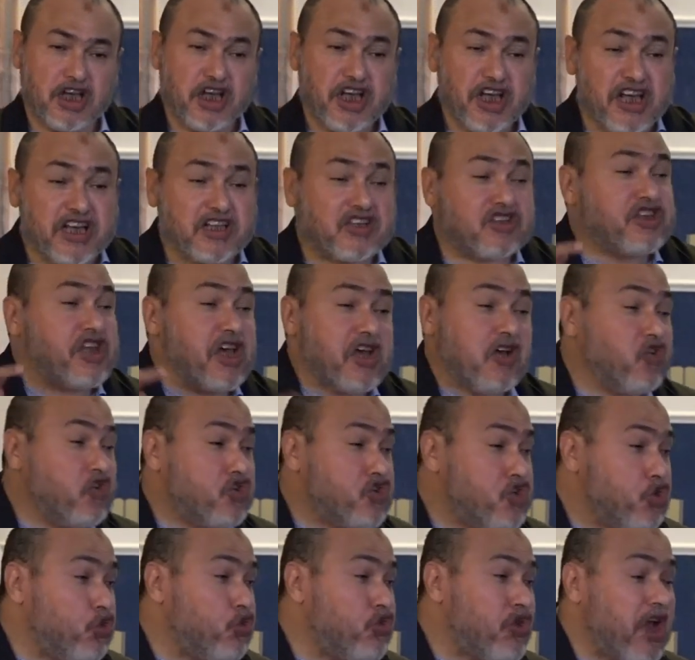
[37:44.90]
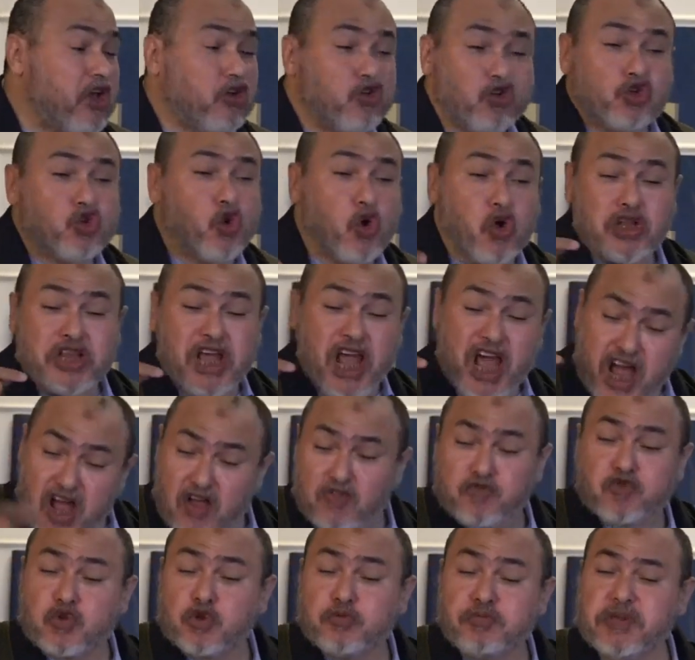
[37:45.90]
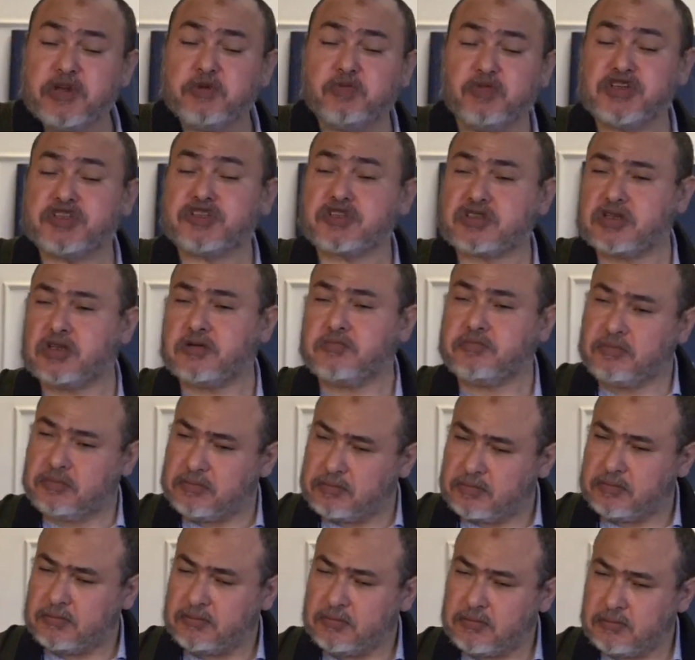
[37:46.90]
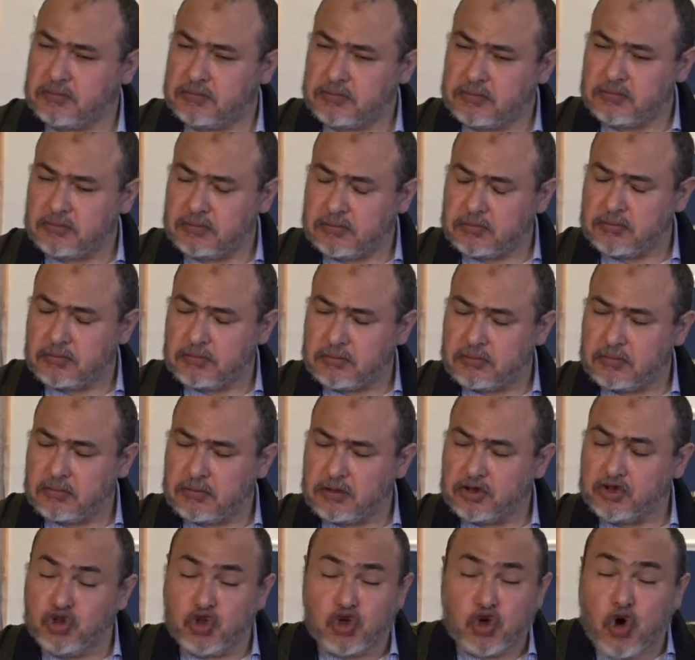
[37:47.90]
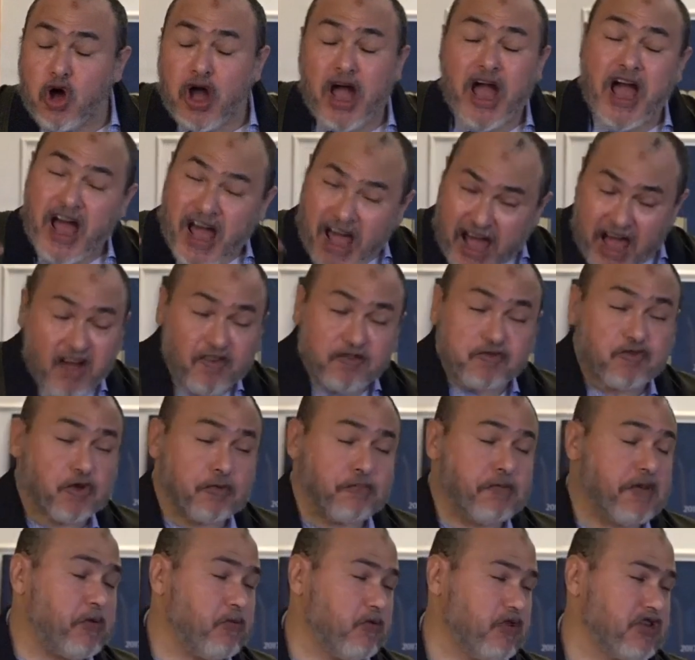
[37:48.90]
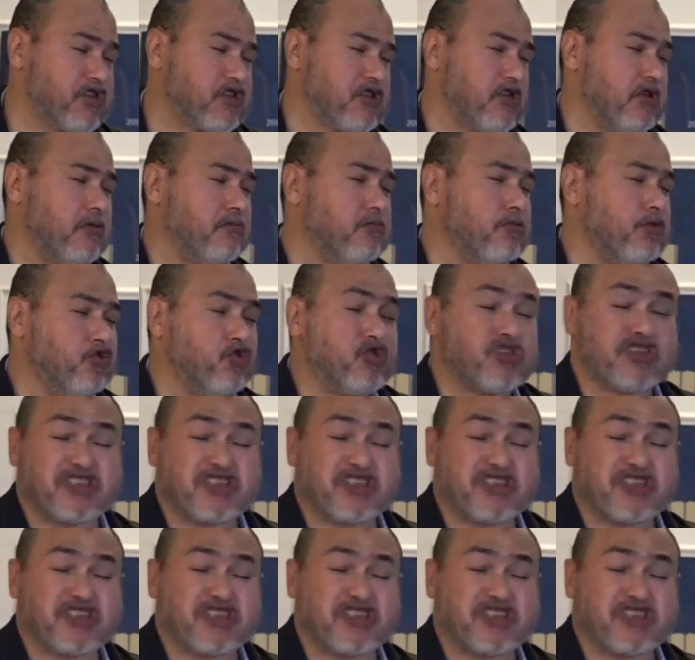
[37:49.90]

It tells you that you don't have to be Muslim. You don't have to be Muslim to